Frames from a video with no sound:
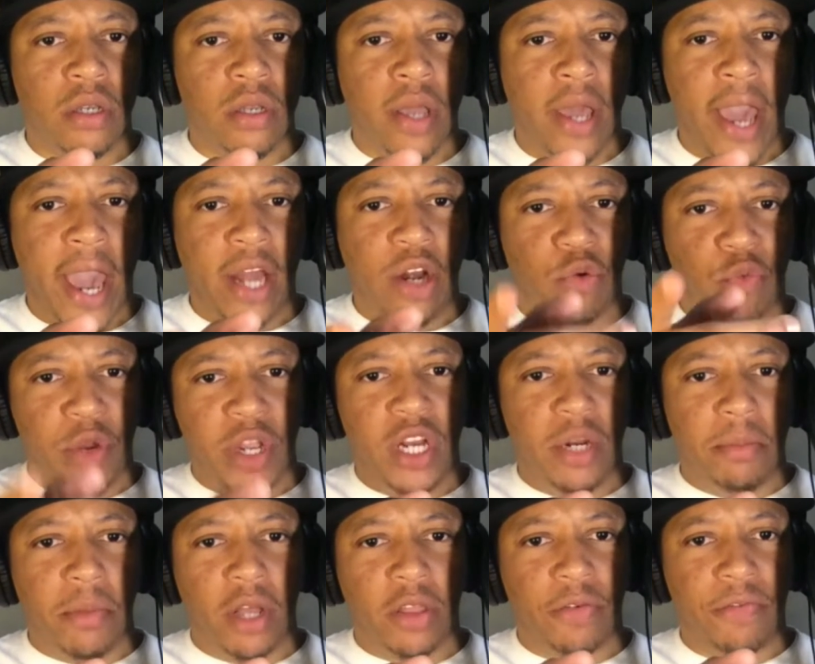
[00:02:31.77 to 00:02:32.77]
had to read a
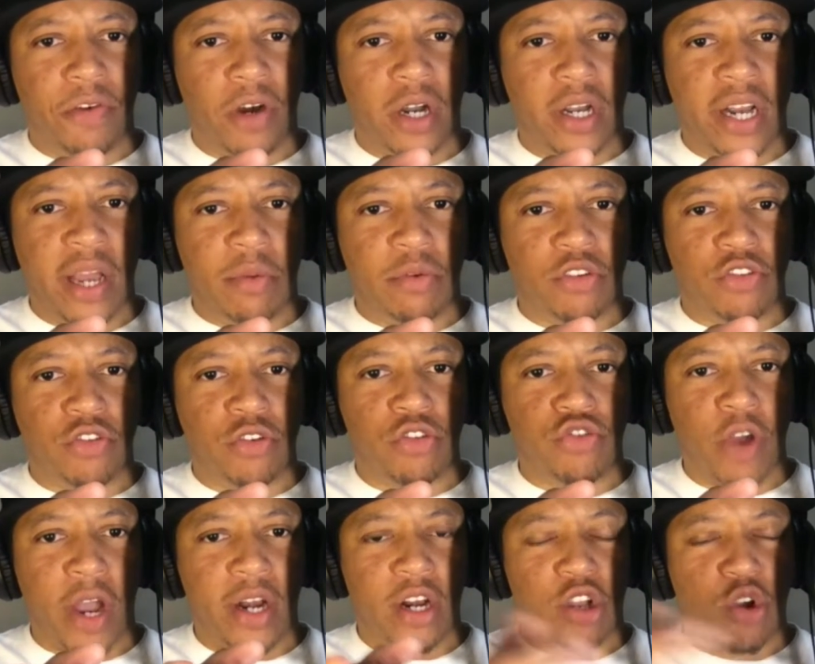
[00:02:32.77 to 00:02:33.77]
motherfucker that was
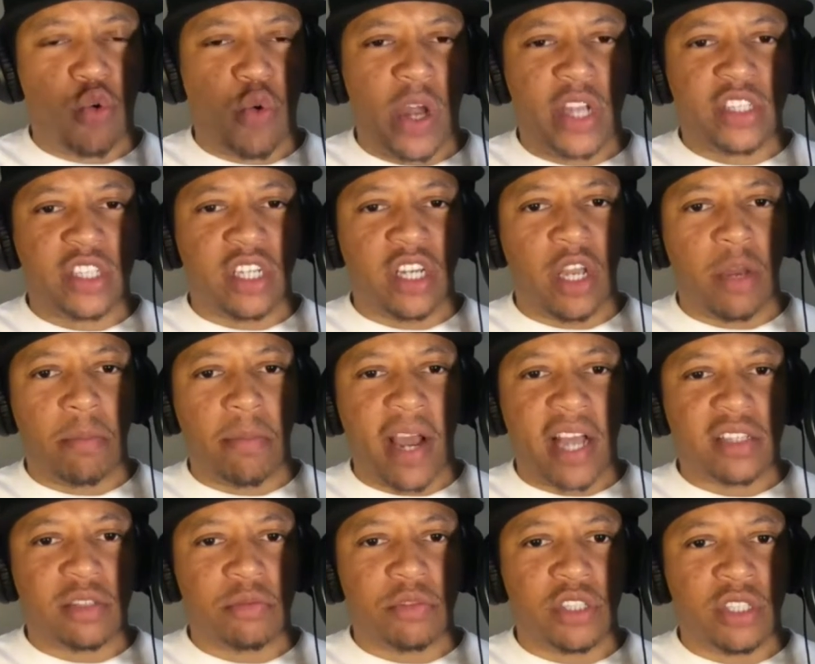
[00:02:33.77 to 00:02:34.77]
trying to question him
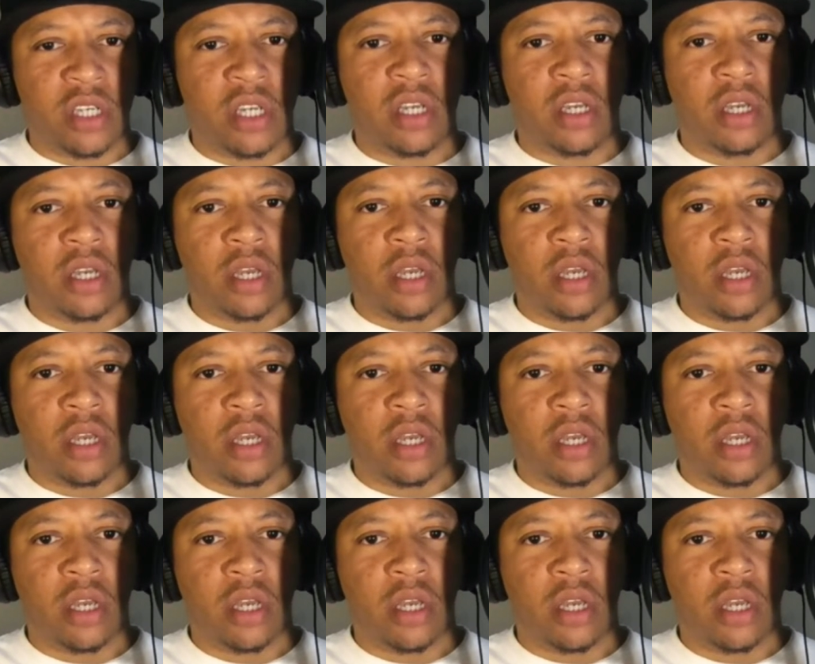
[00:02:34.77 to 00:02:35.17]
about some shit.